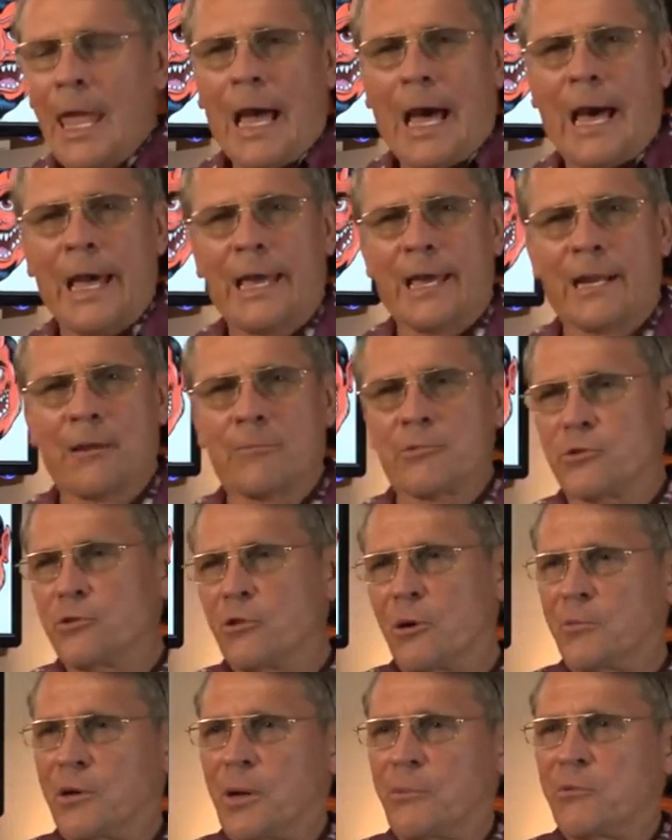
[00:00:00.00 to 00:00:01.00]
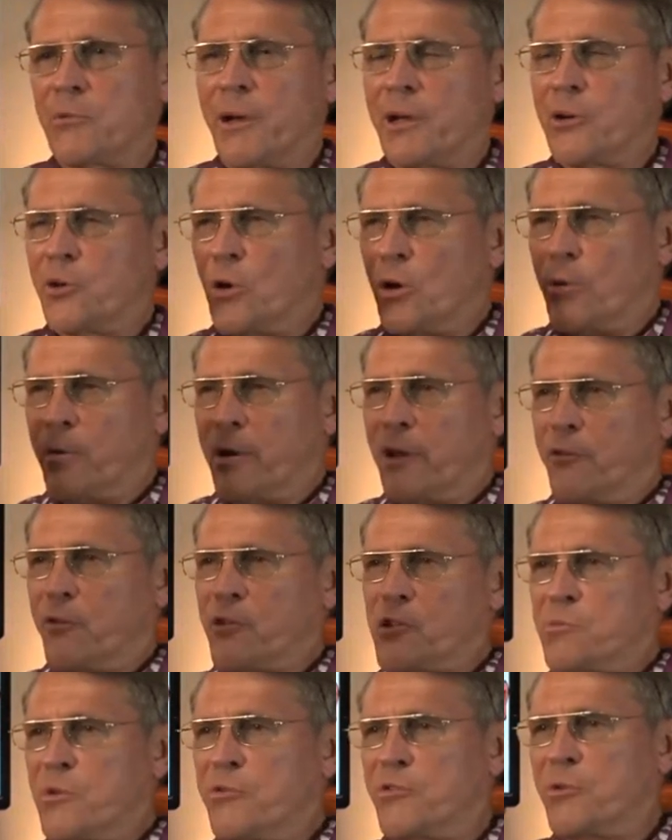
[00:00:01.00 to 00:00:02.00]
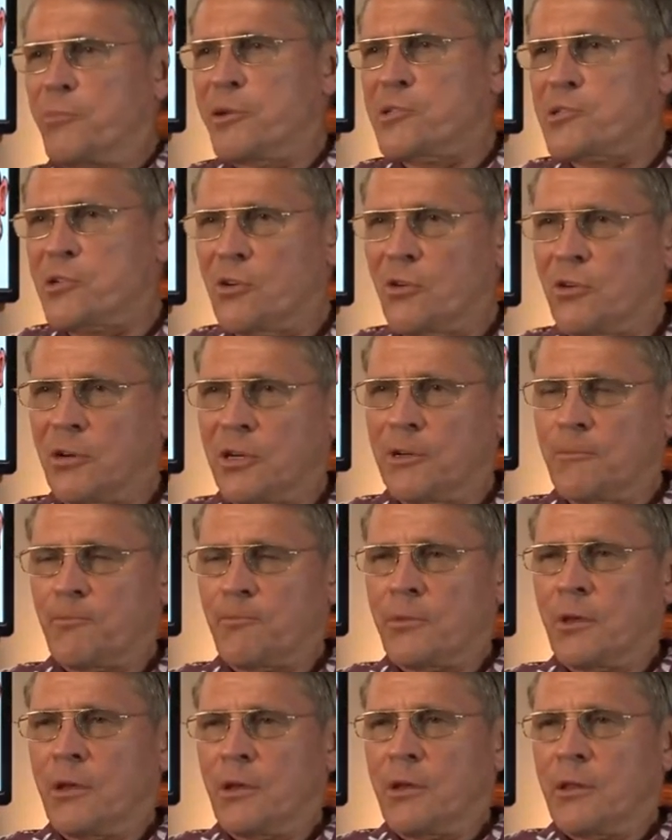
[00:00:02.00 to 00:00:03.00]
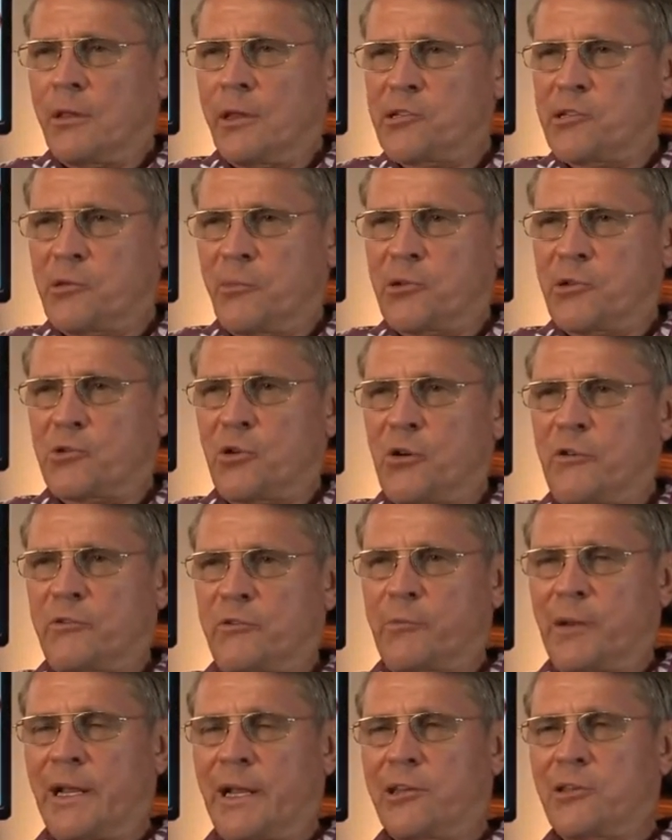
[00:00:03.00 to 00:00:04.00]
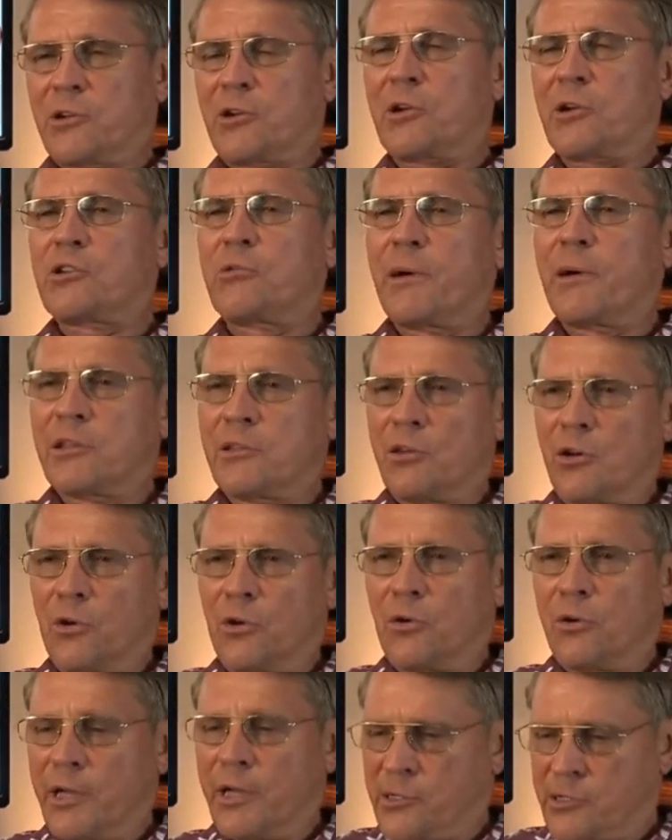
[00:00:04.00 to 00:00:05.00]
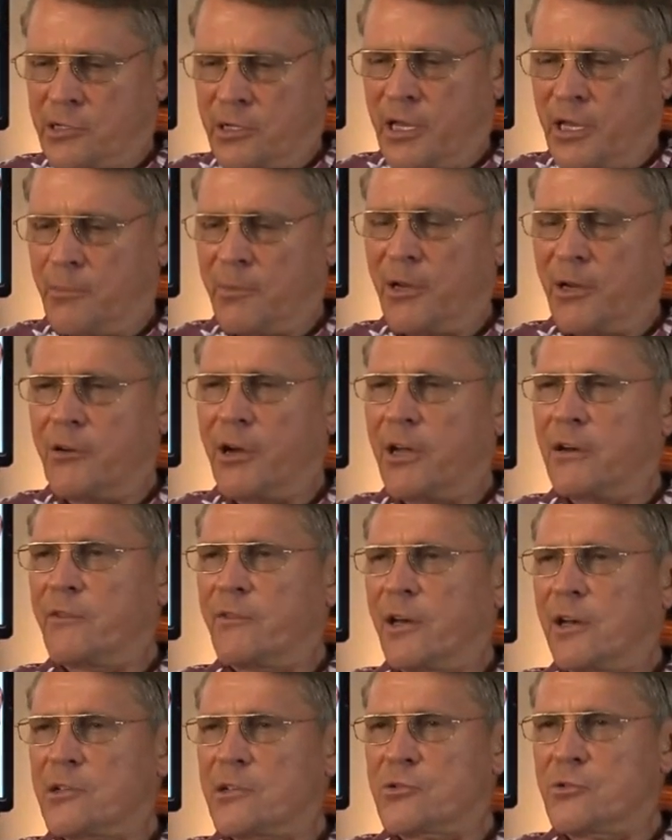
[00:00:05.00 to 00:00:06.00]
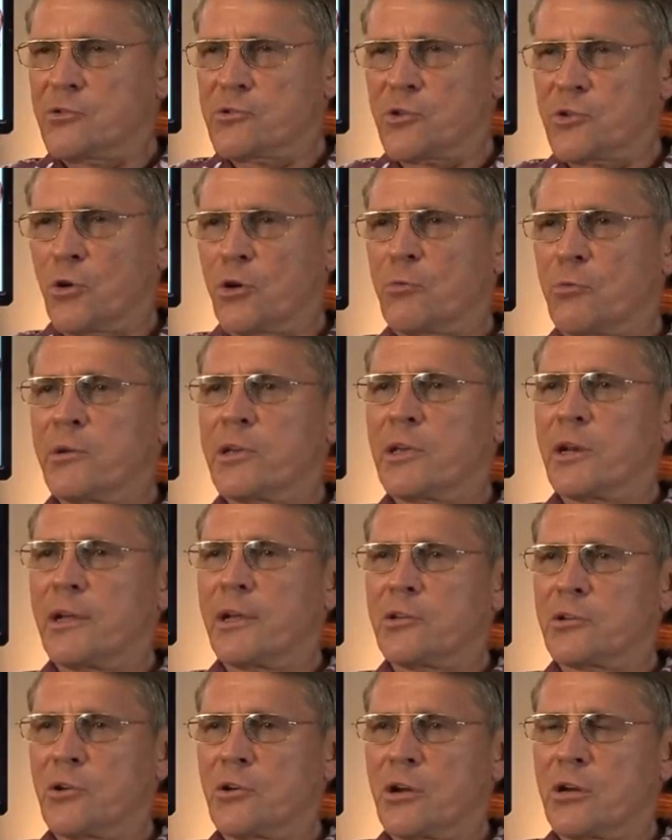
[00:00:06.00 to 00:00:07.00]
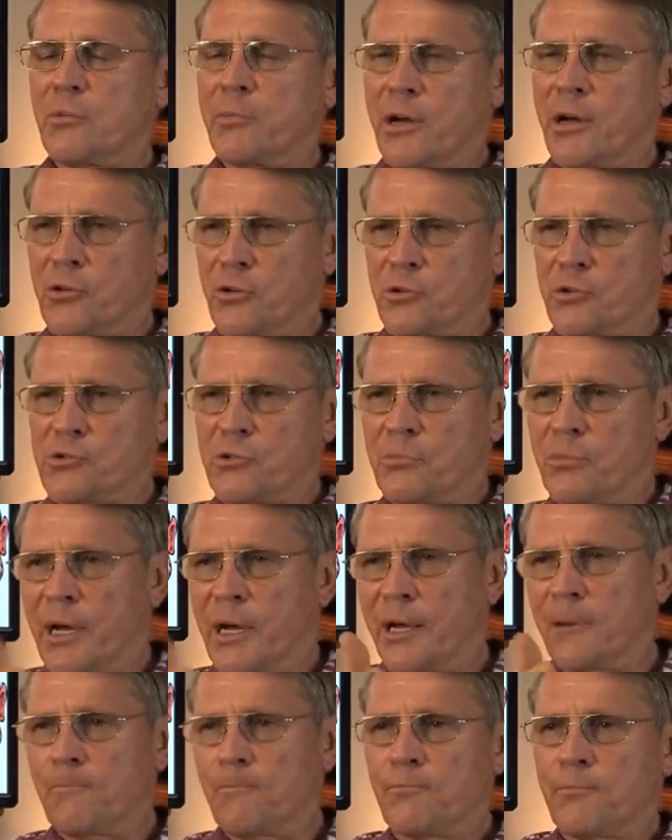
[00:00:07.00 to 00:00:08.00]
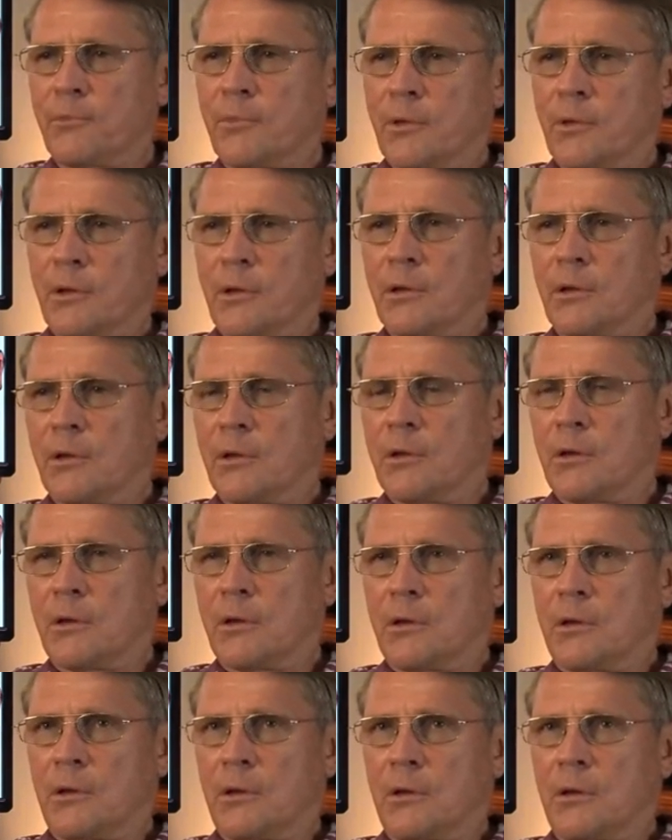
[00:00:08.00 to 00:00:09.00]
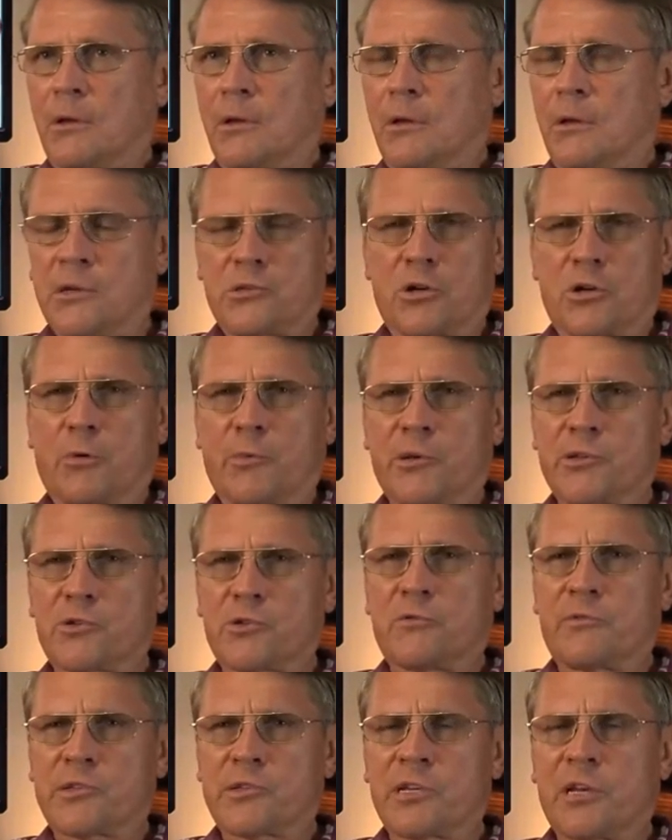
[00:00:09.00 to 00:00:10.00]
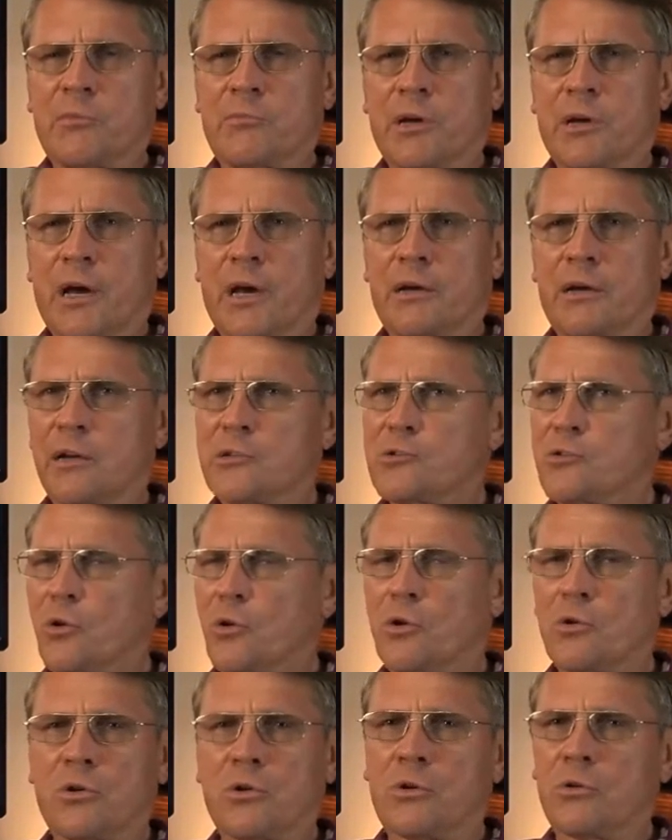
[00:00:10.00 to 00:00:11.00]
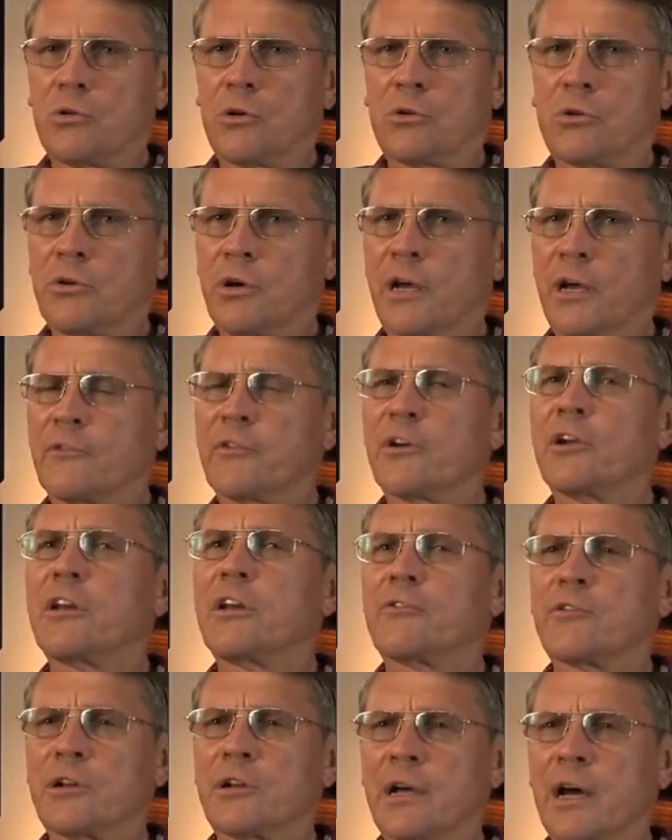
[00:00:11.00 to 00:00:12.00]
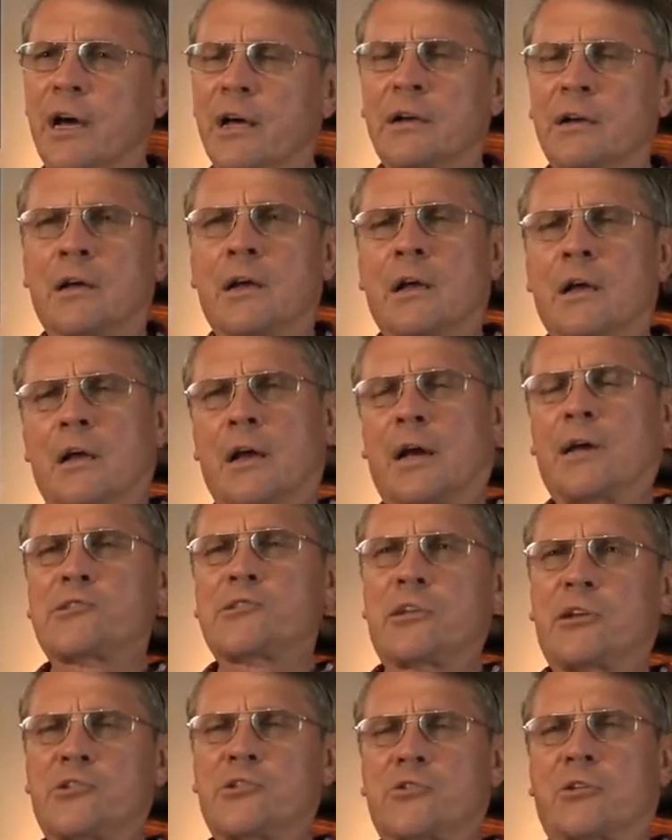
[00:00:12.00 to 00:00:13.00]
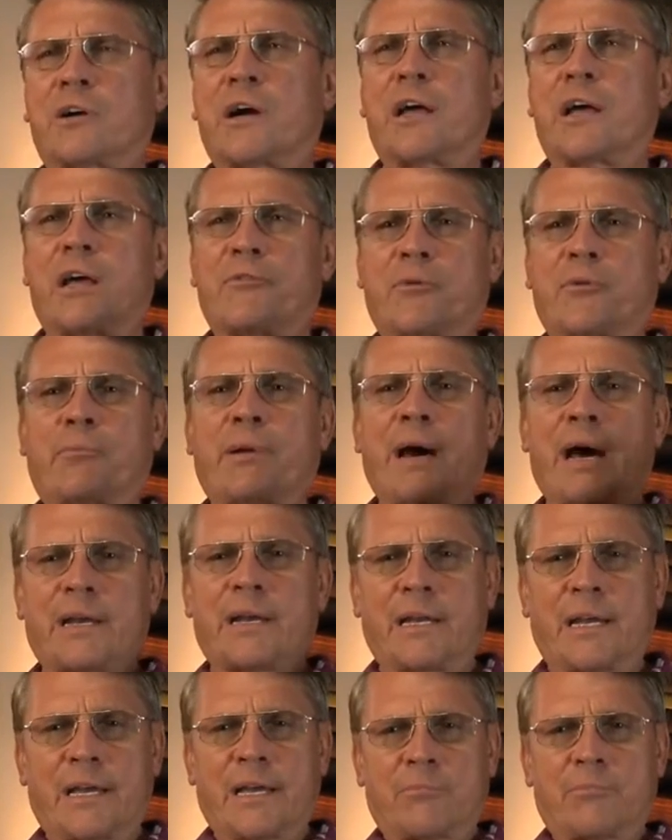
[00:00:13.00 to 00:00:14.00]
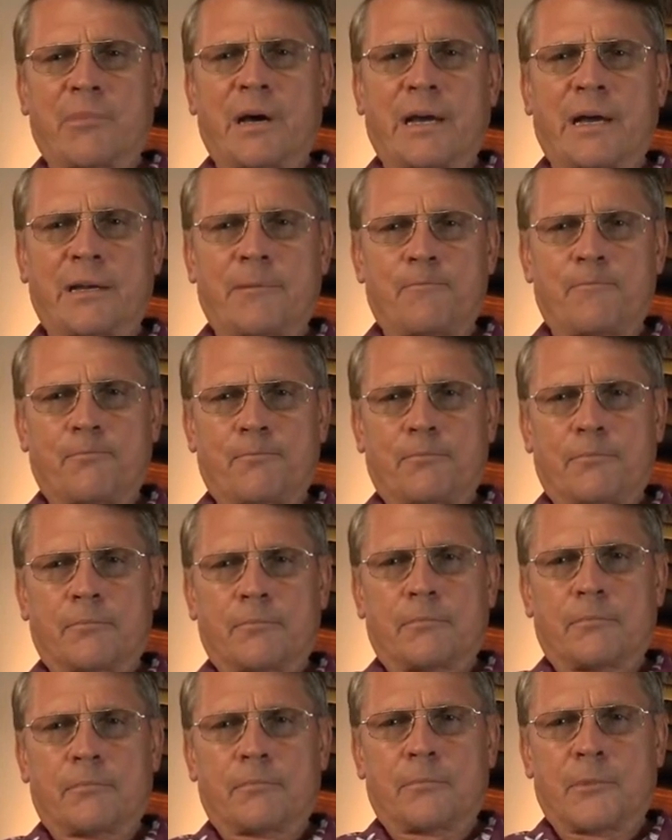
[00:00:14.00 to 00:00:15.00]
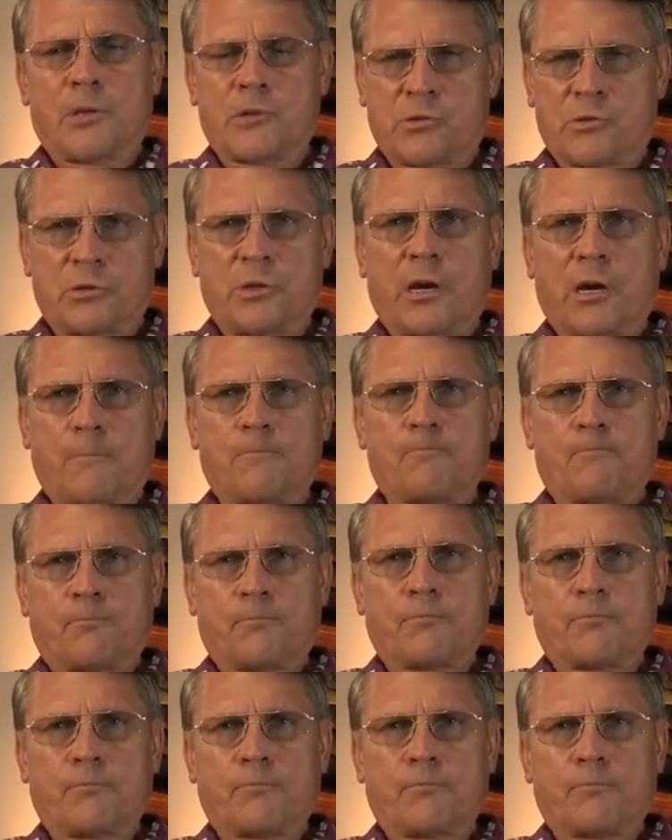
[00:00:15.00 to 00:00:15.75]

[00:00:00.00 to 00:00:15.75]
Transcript: I had 2 of them come to my door when I first moved to Pensacola. They said, Mr. Hovind, we'd like to talk to you about the Lord. I said, that'd be great, fellas. Whose Lord would you like to talk about, yours or mine? They said, oh, we serve the same God. I said, oh, no, you got a very different God. I said, does your God have a body like mine? They said, yeah.